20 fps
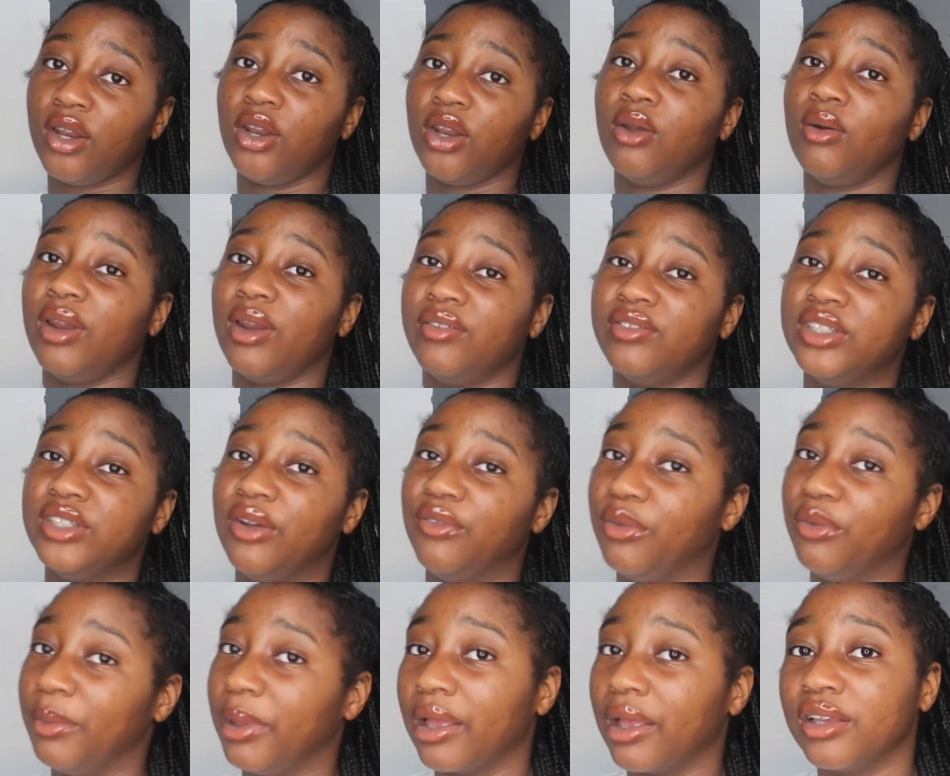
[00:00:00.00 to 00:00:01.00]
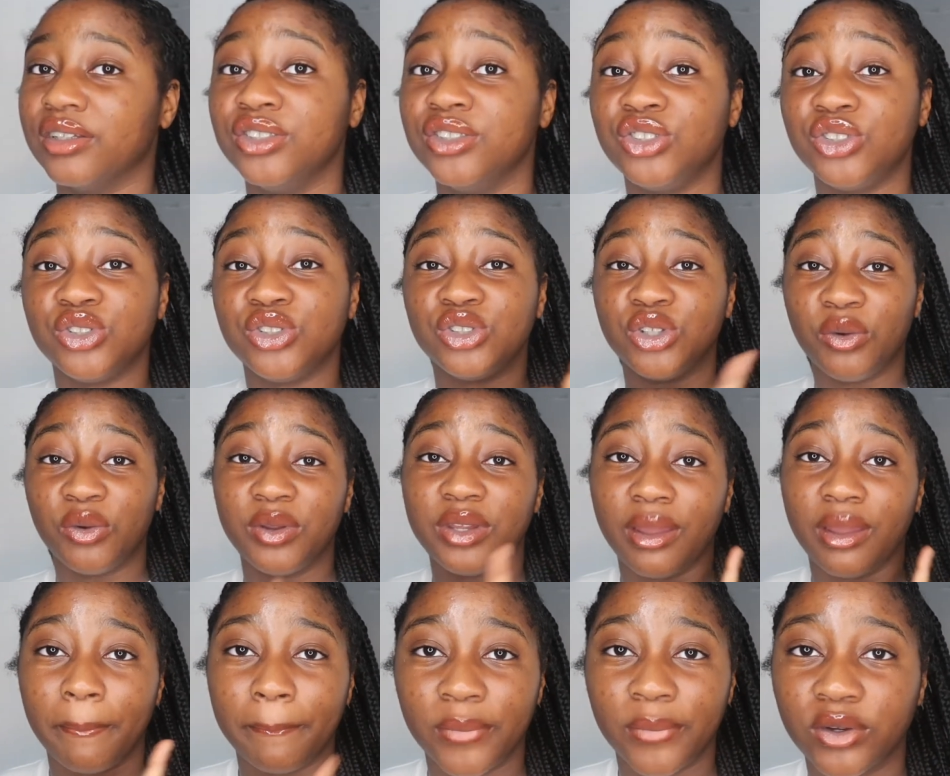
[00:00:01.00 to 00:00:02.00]
no one have chat for me, because during
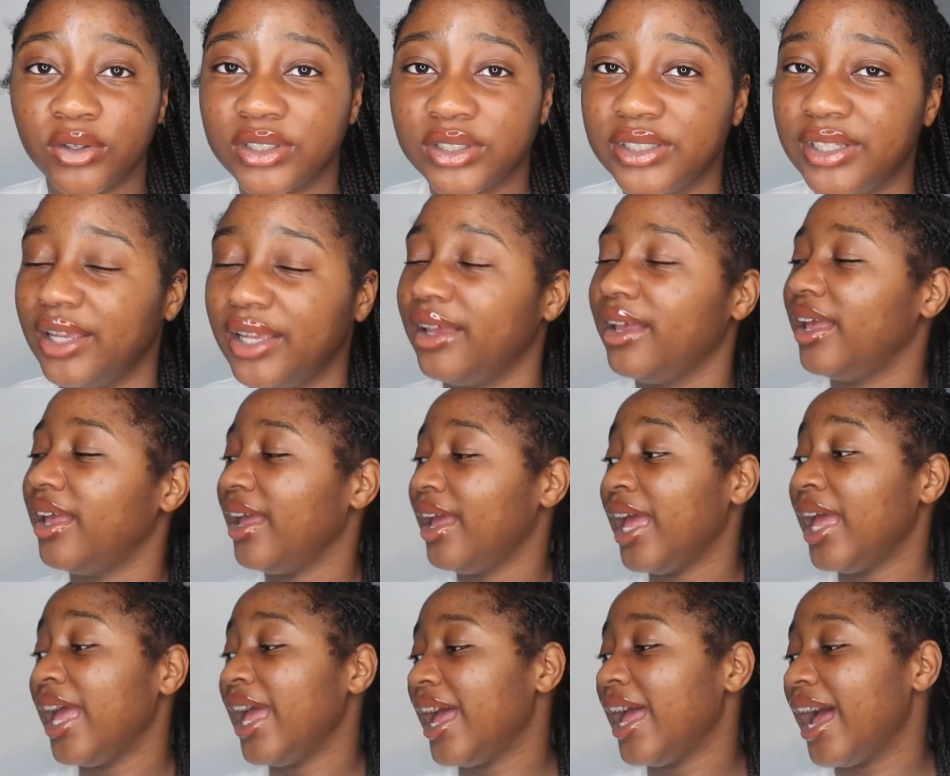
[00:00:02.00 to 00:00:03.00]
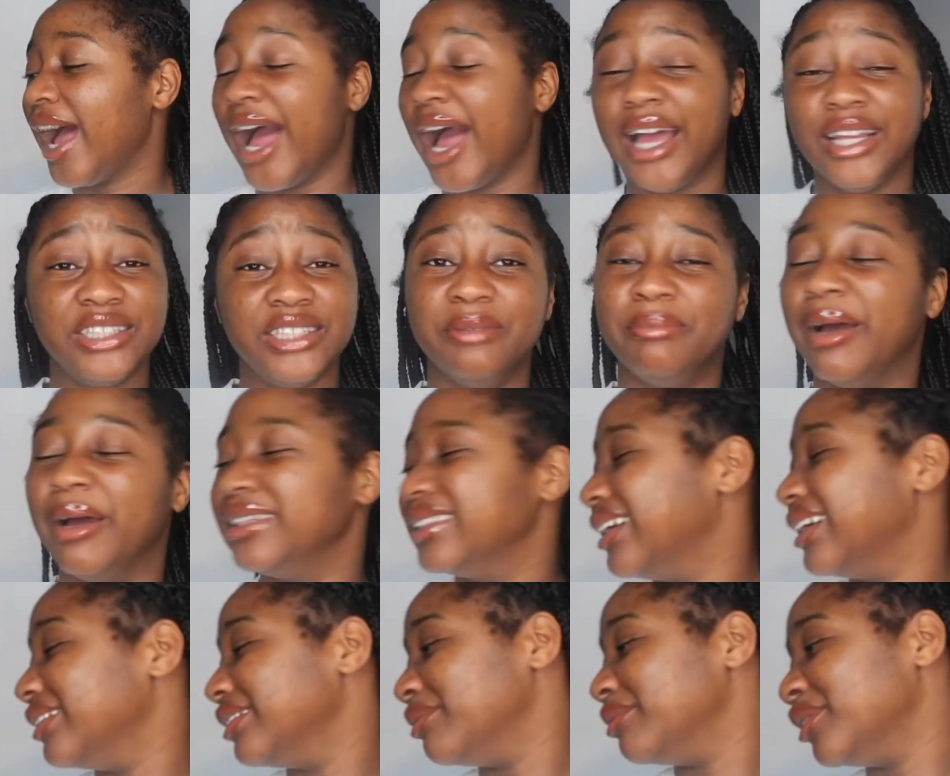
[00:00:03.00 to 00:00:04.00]
the mocks here, I actually banged
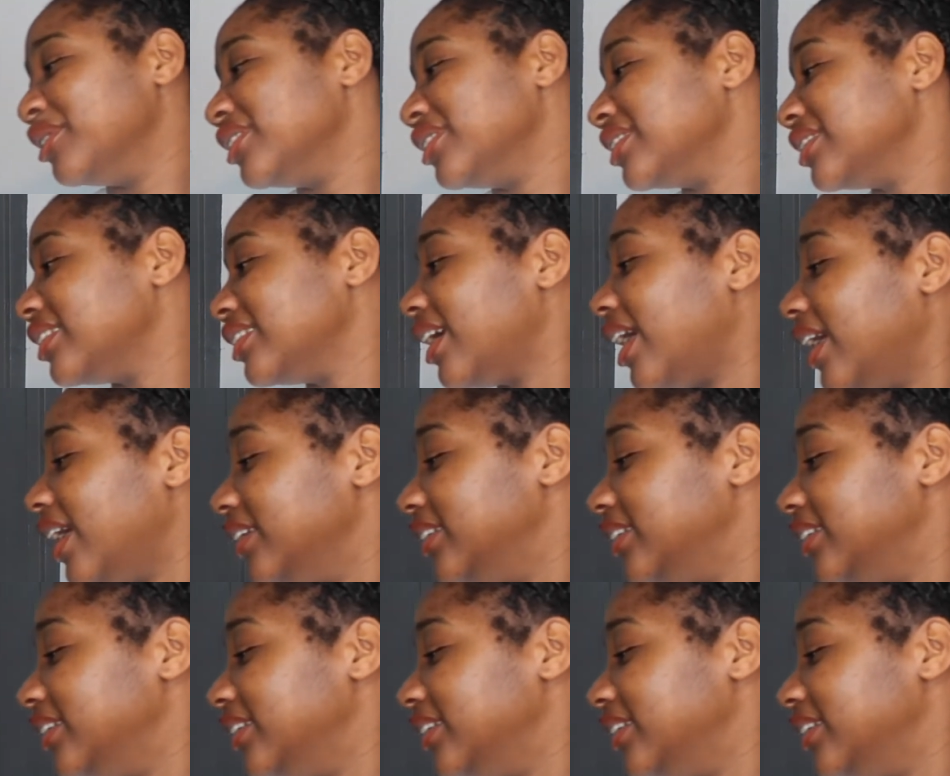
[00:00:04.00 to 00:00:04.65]
out the mocks. I